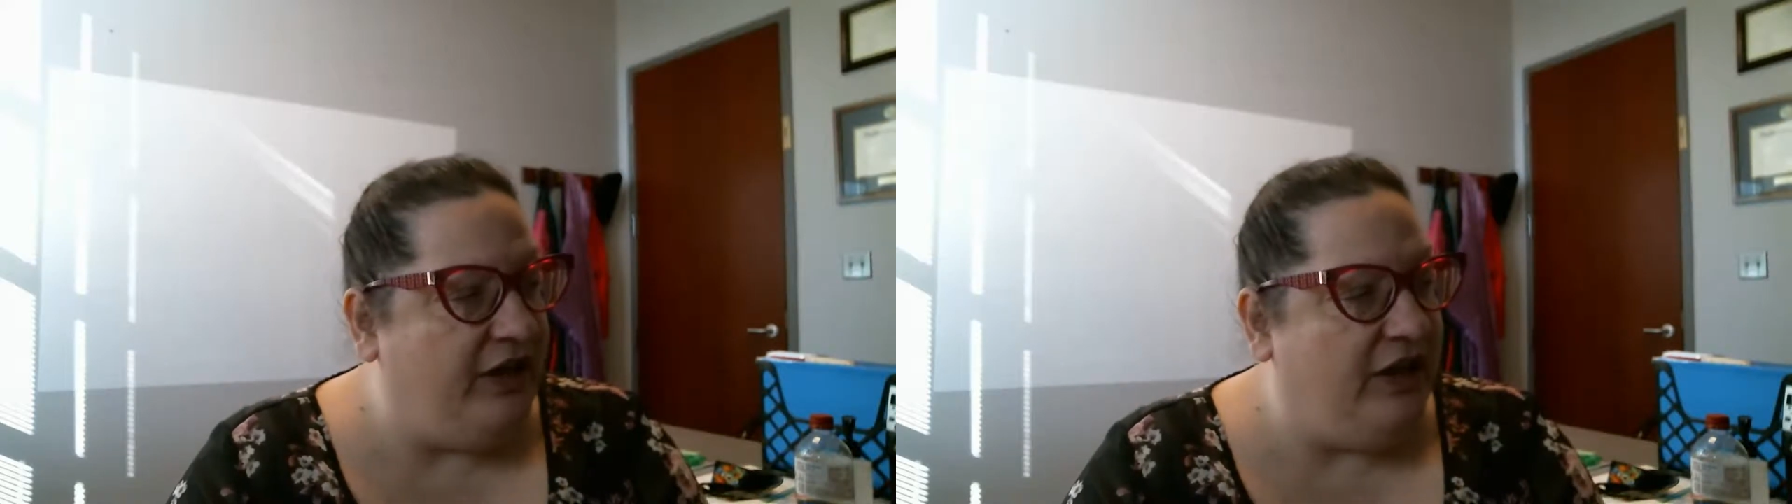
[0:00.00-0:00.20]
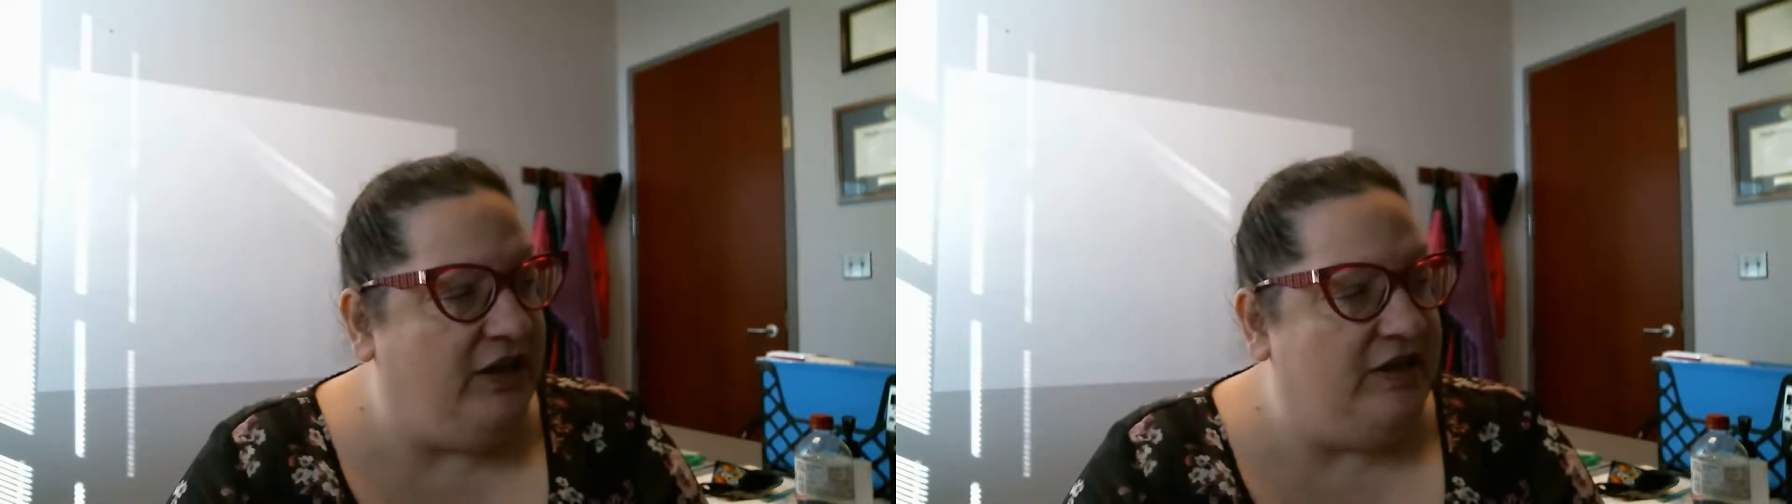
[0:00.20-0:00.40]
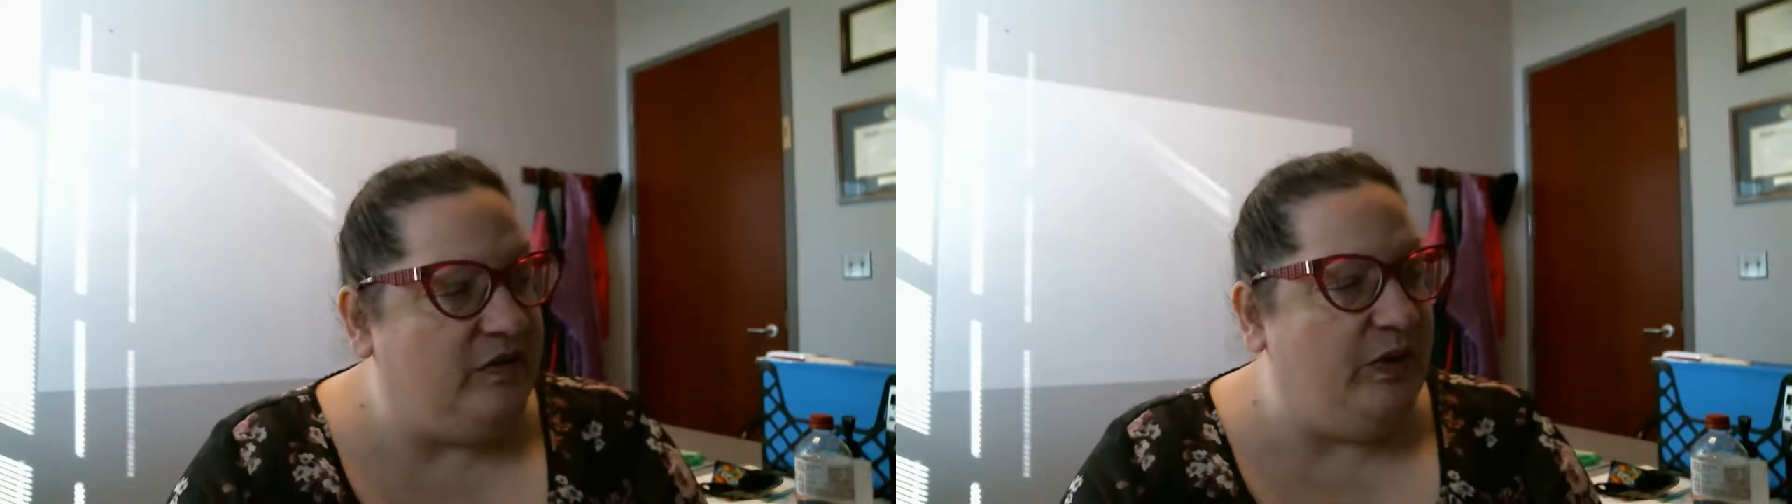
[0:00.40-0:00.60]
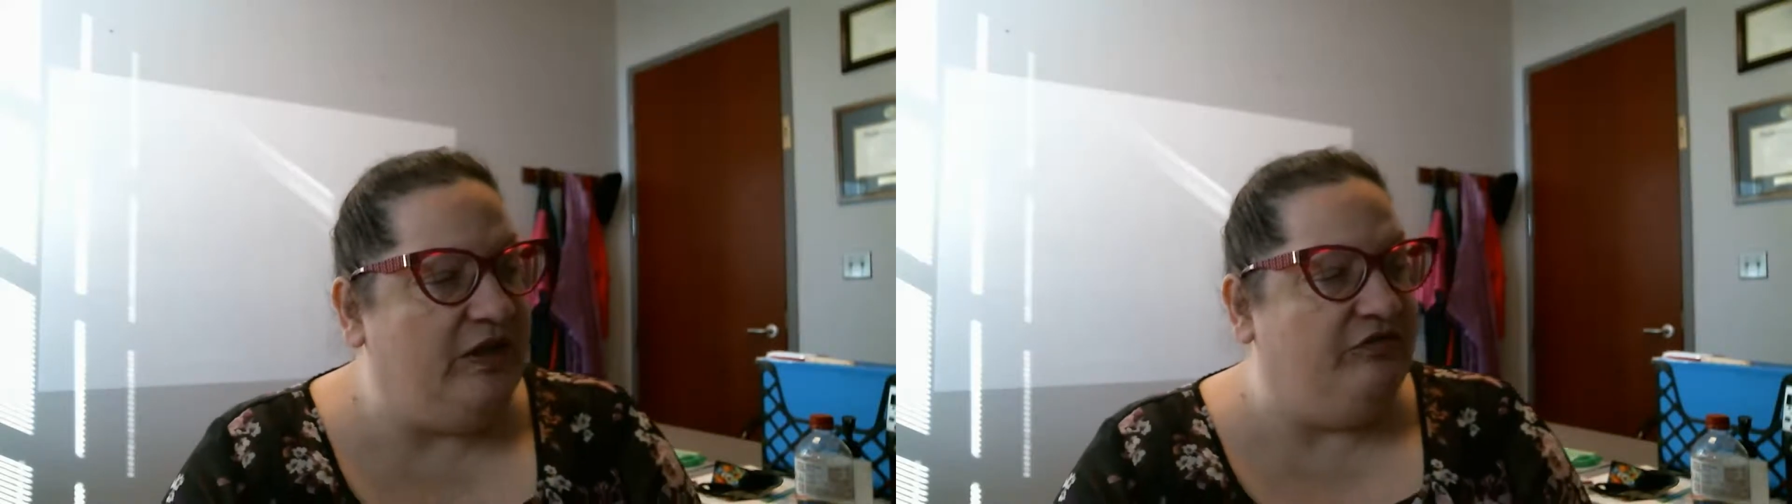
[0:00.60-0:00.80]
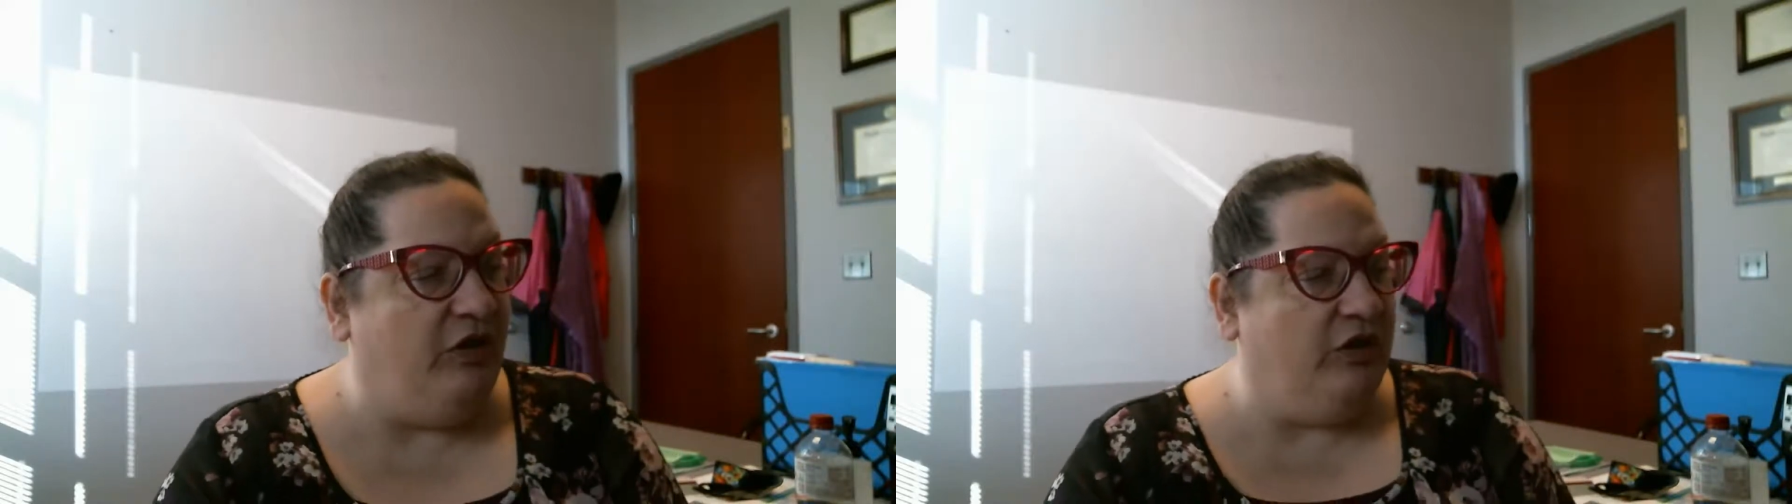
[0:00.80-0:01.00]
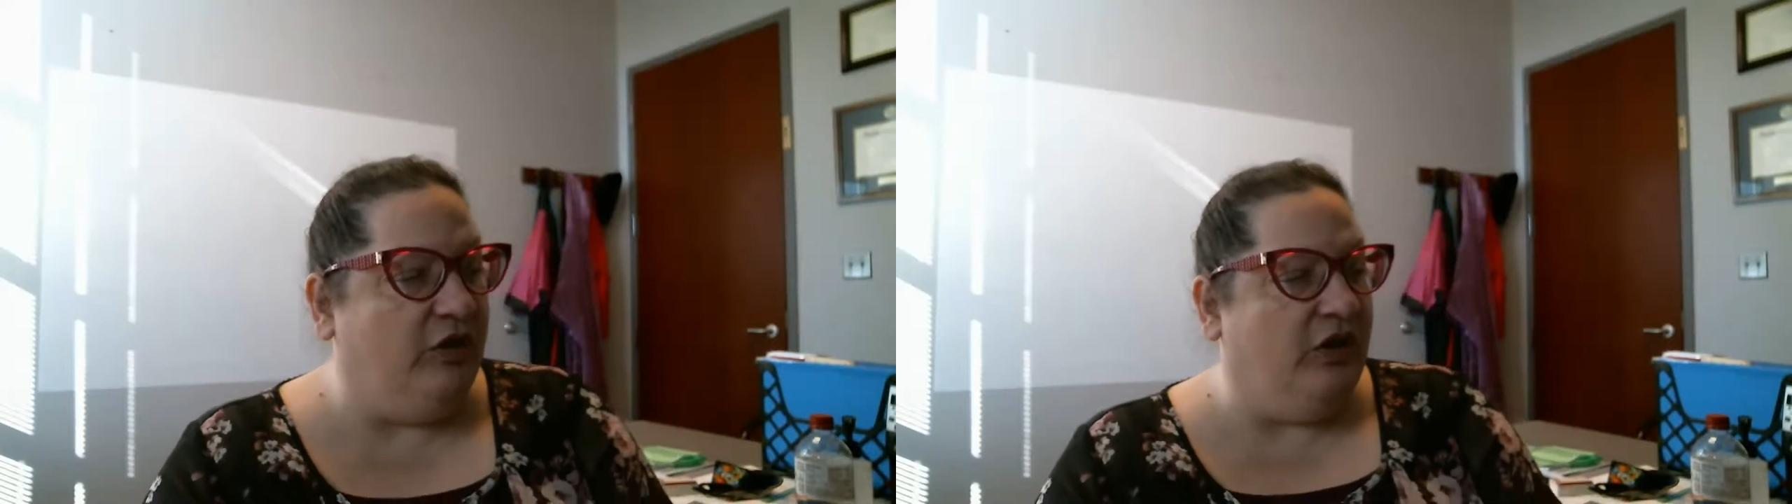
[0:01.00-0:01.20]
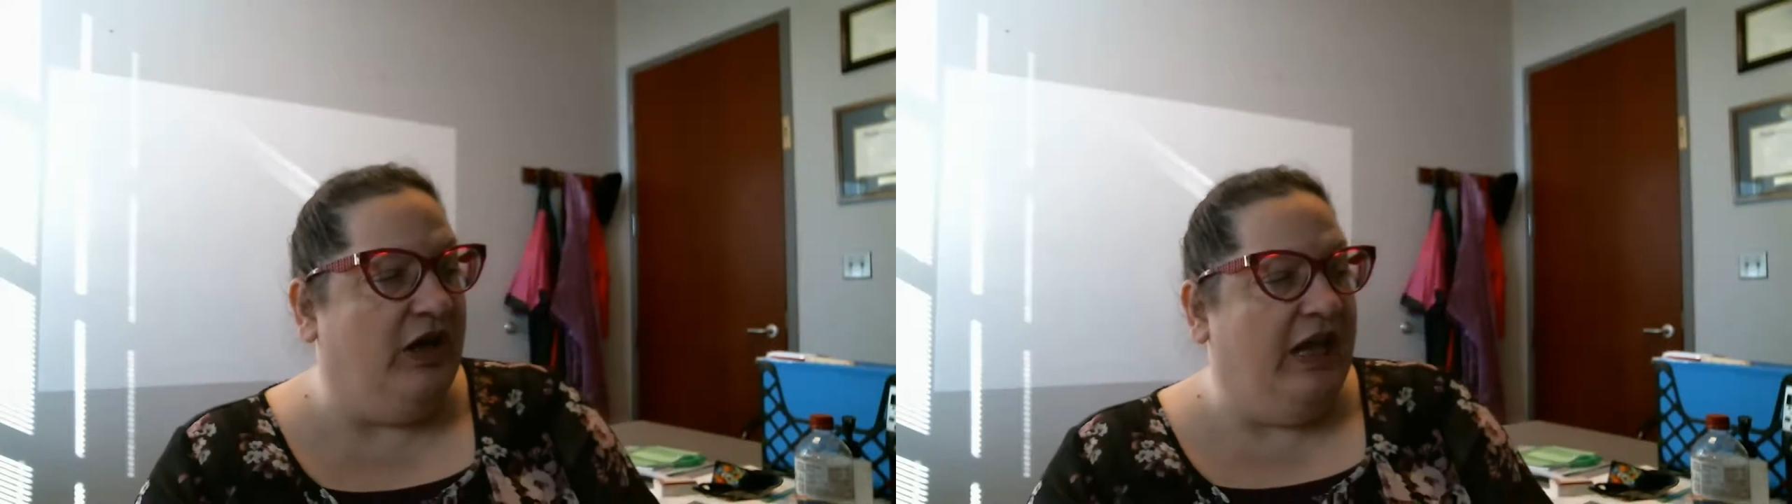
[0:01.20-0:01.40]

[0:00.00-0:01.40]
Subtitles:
in this week's folder